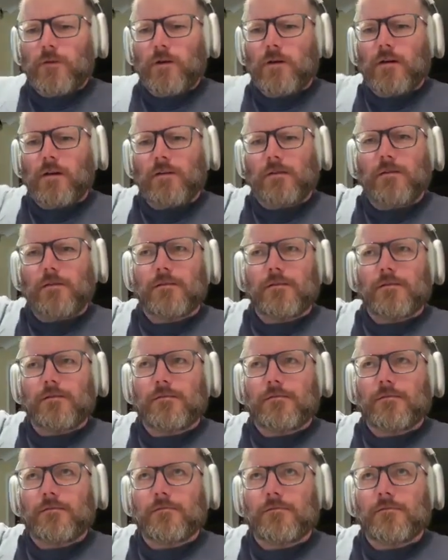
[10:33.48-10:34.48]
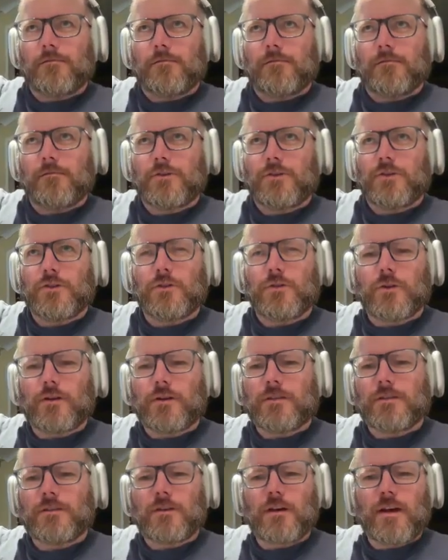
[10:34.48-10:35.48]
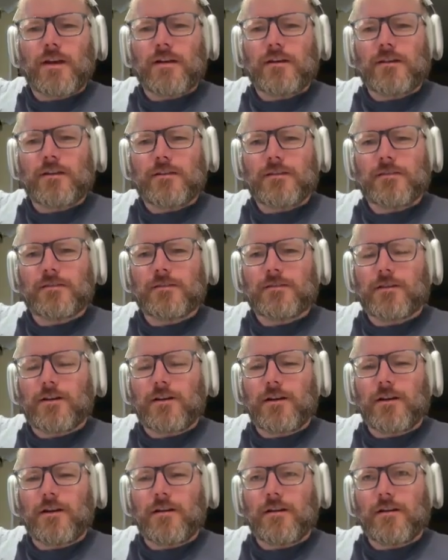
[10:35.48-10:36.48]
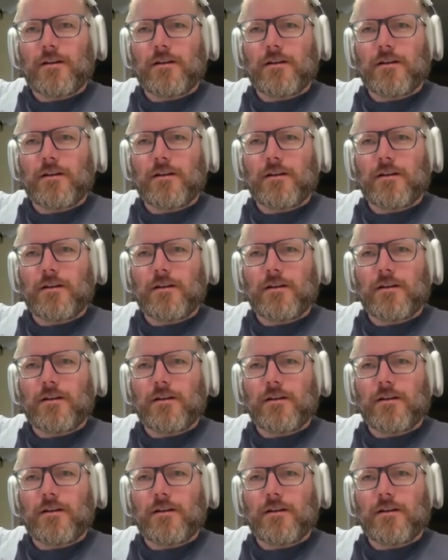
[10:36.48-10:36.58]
got short sightedness, so